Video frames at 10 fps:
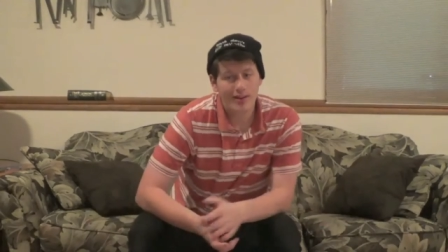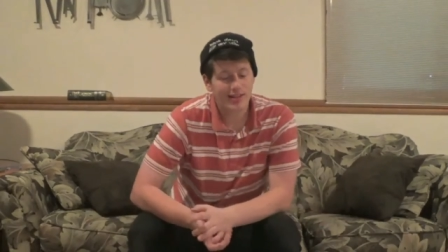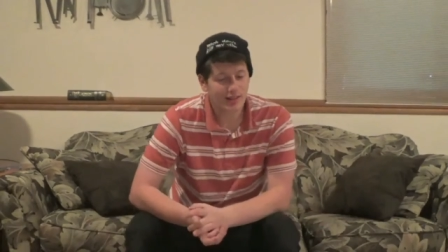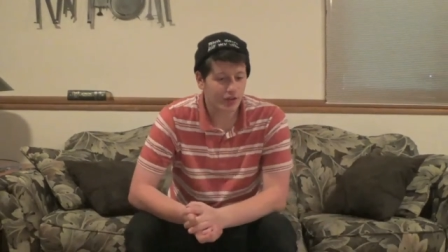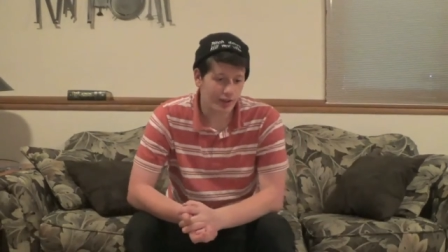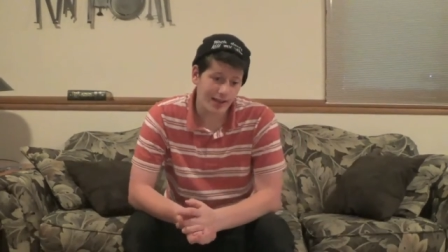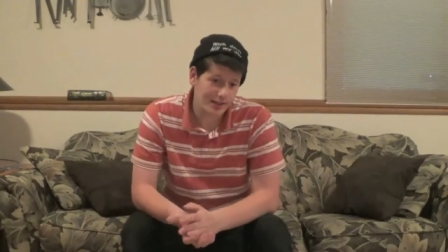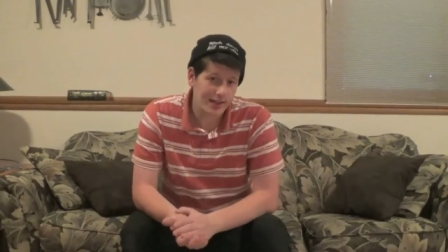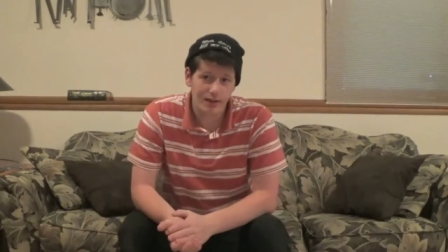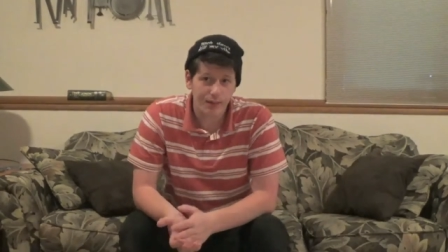because these are like
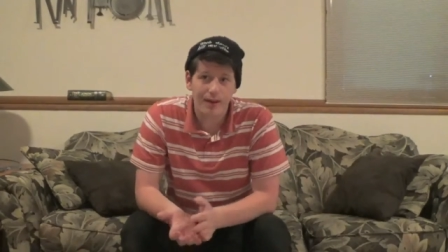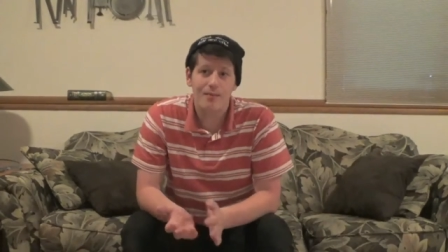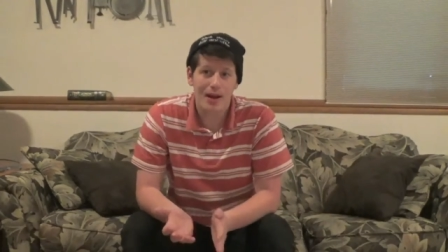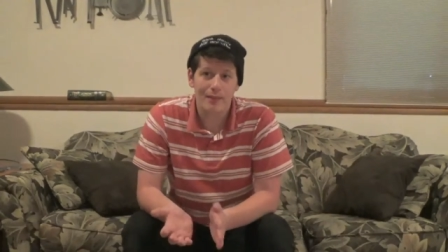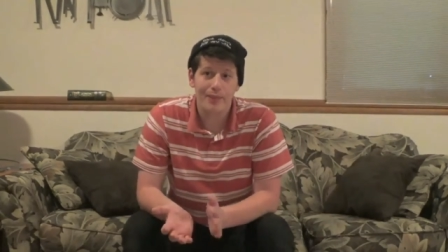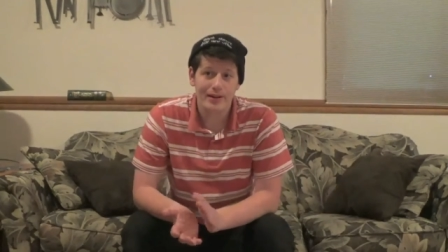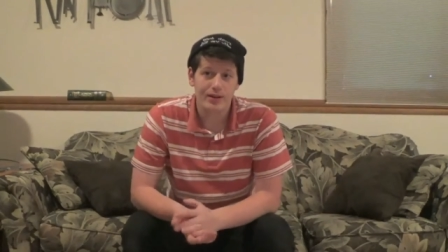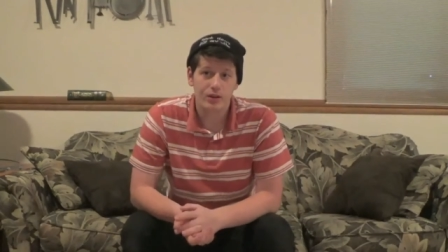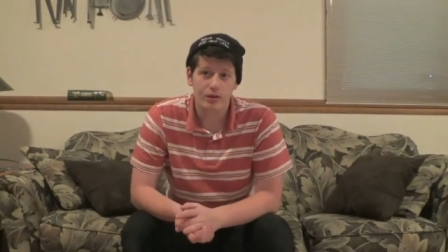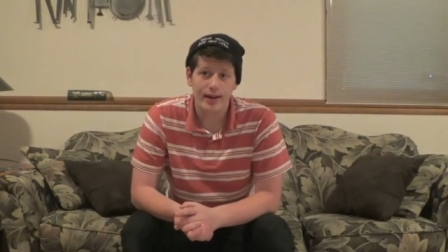10 of my, in my
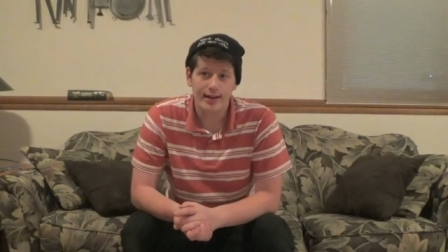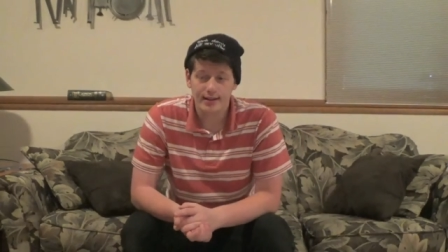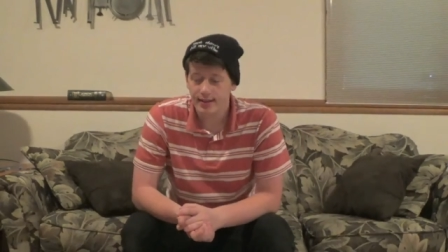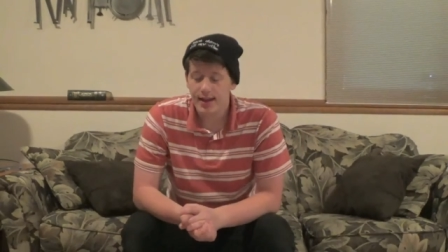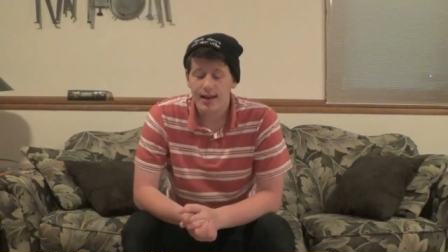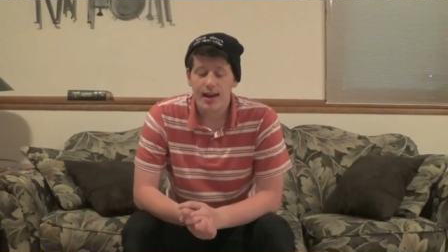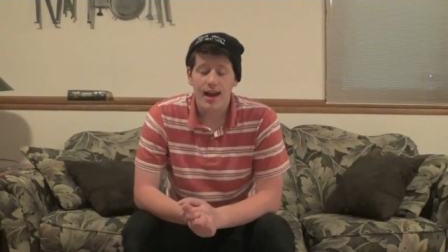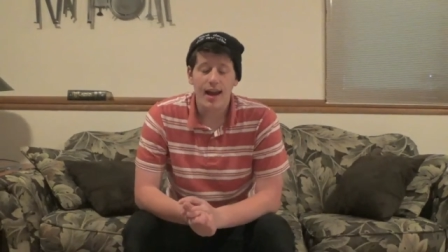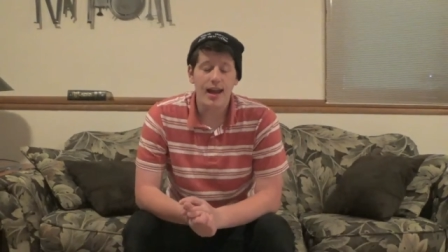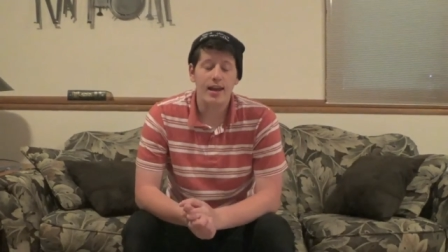opinion, the greatest.
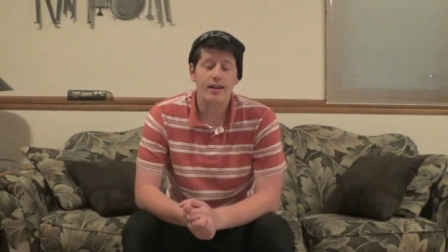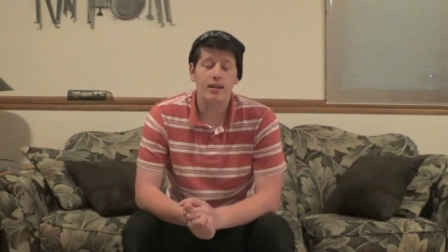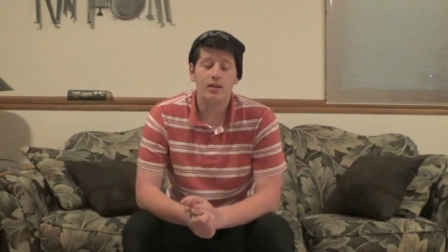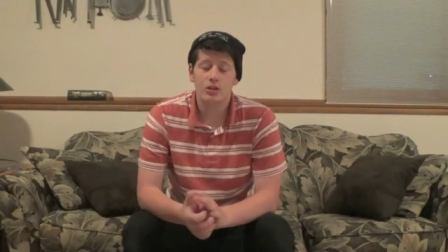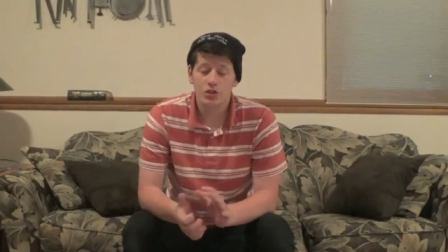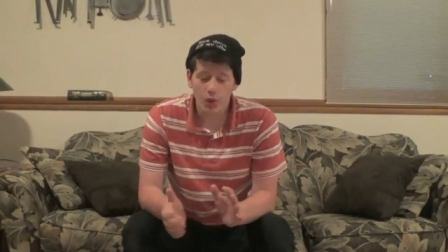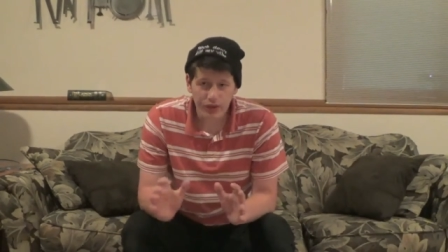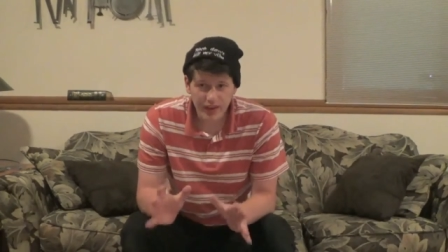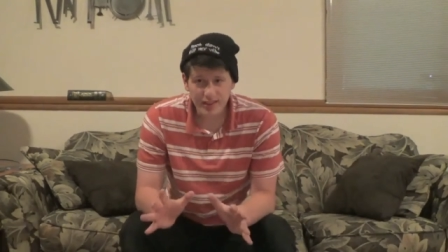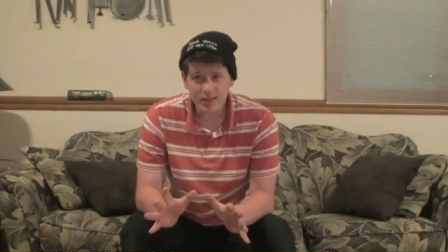And so
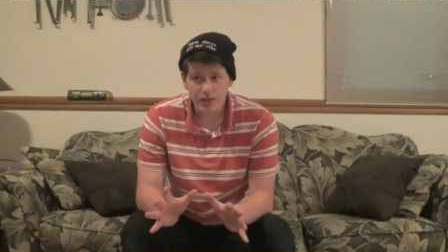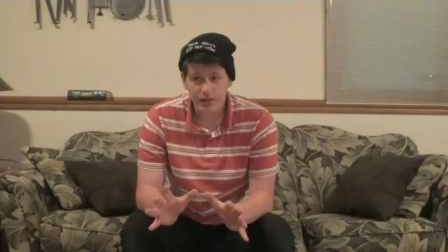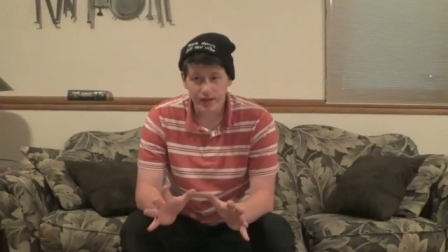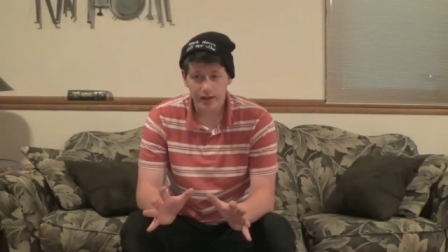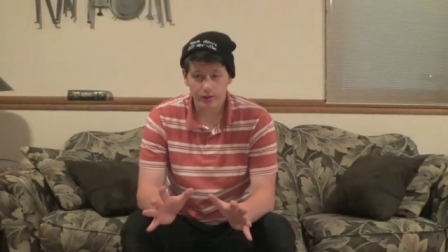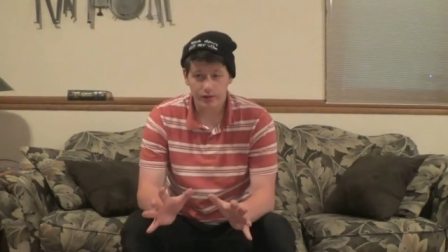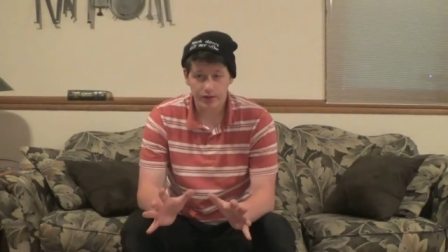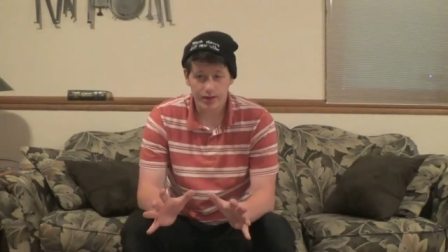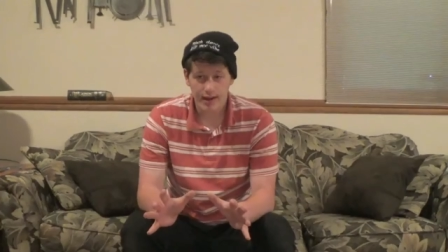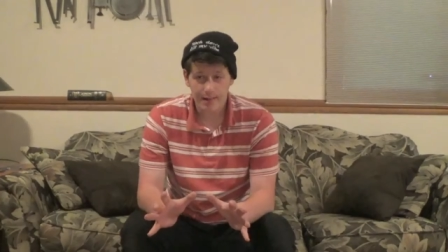this is the video for
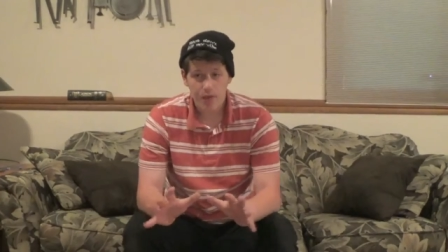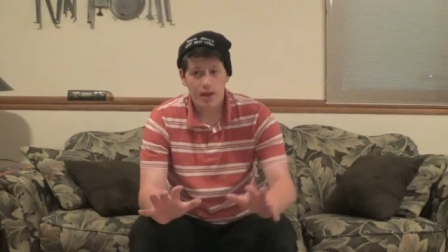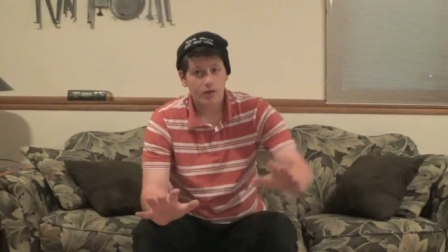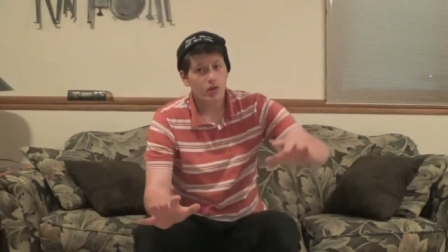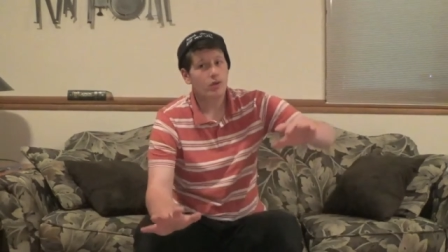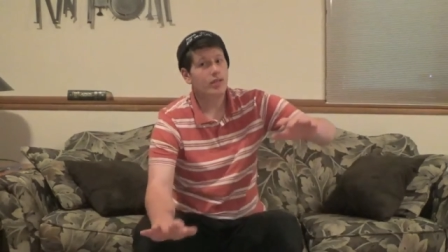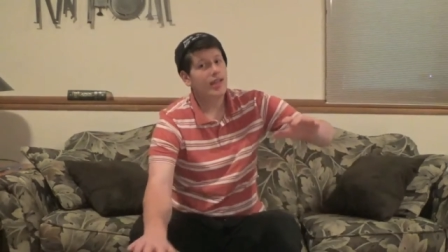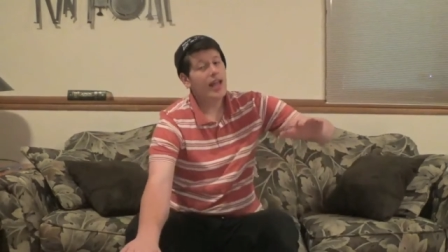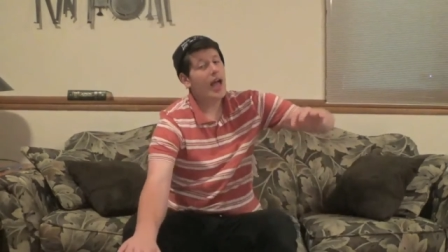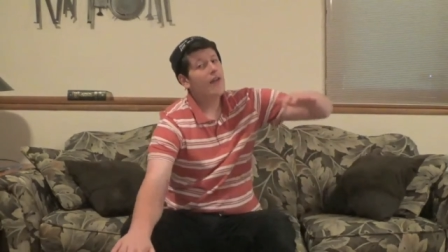today. So
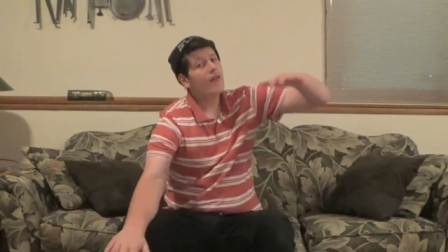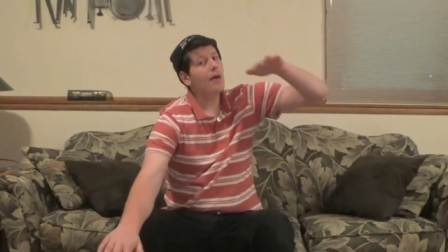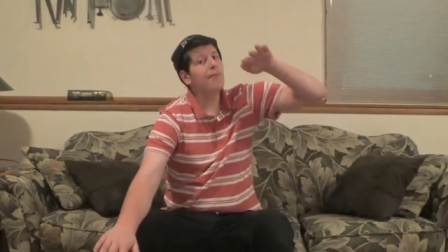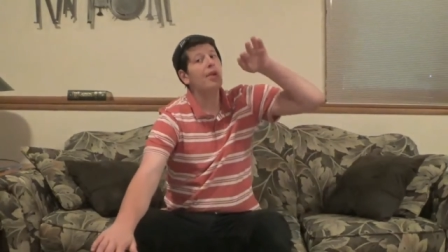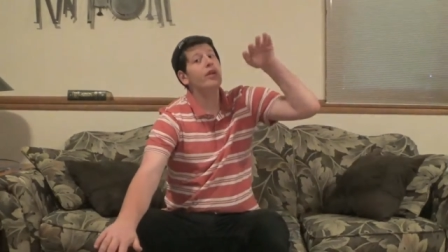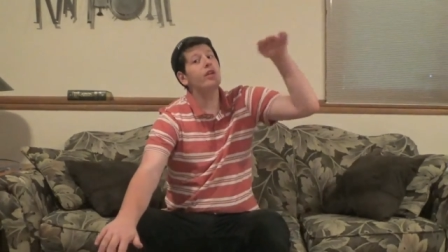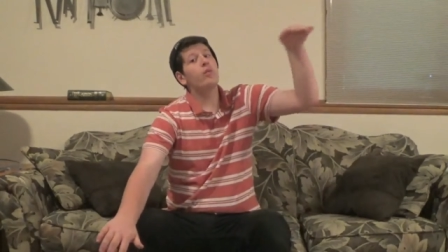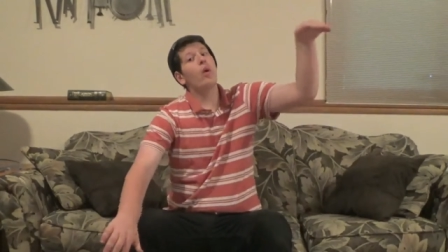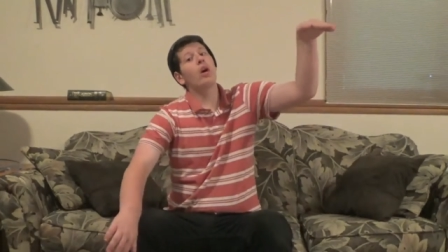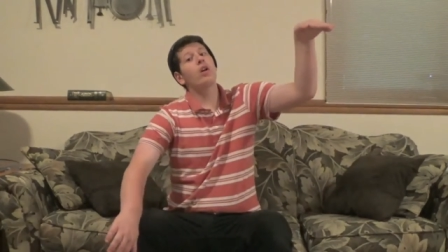today I've
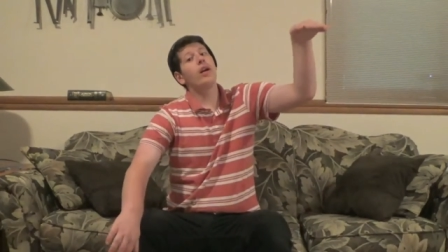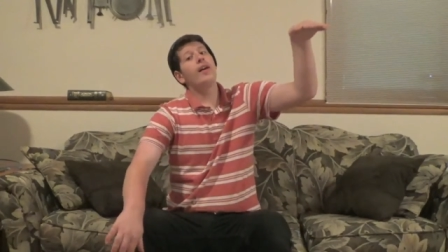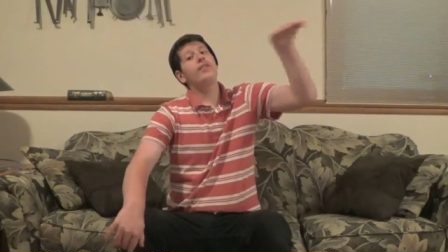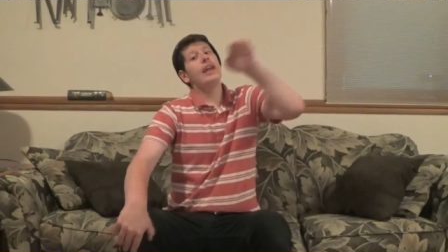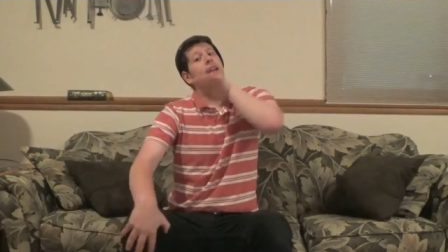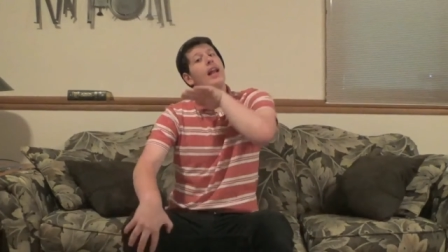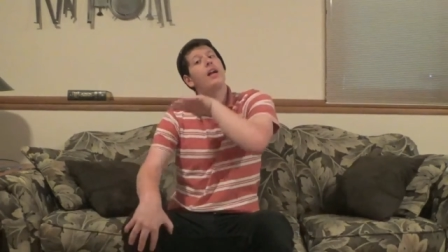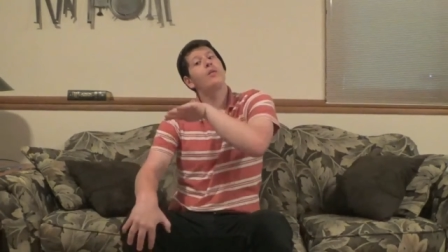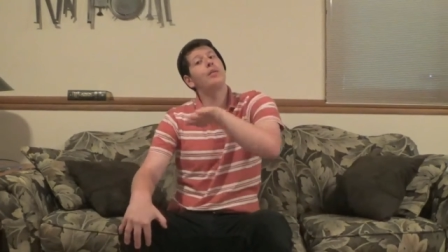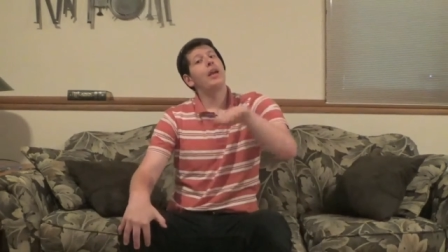uploaded Warcraft, and
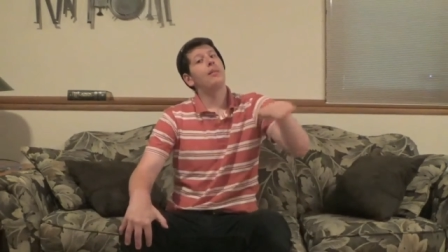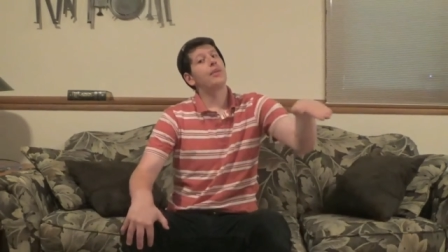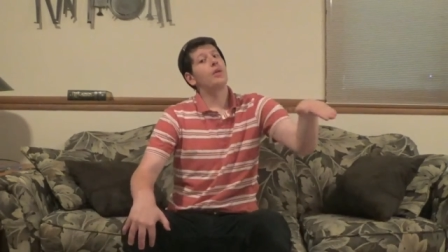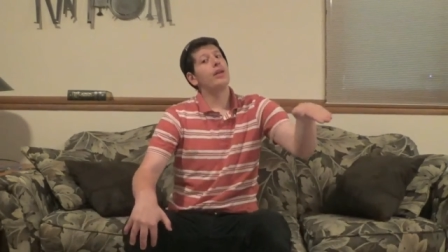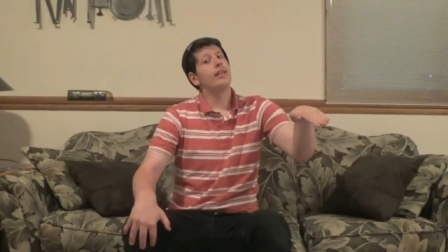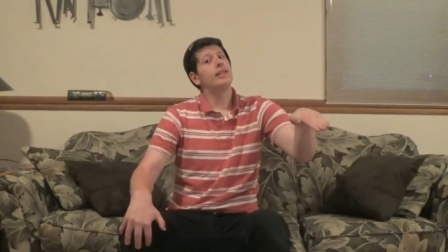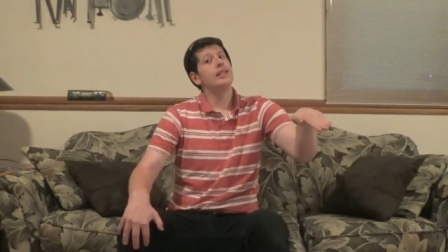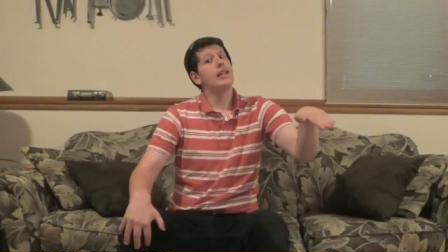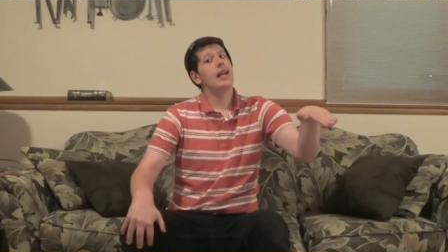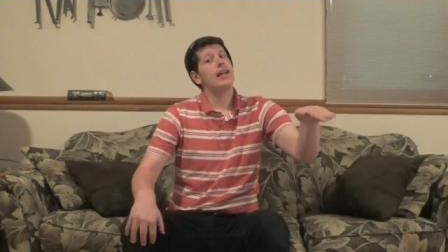I will be uploading
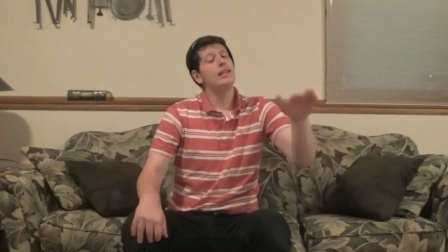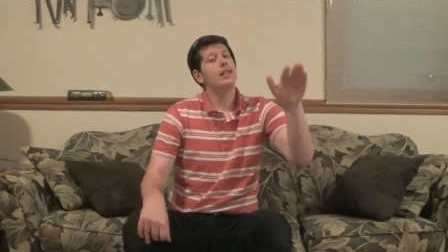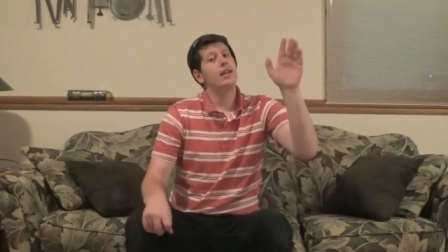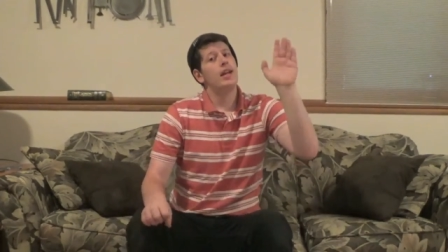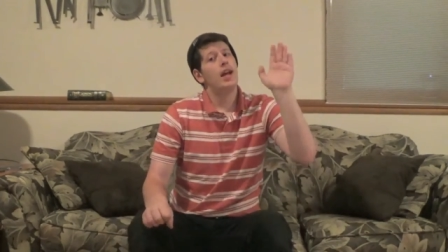this tonight.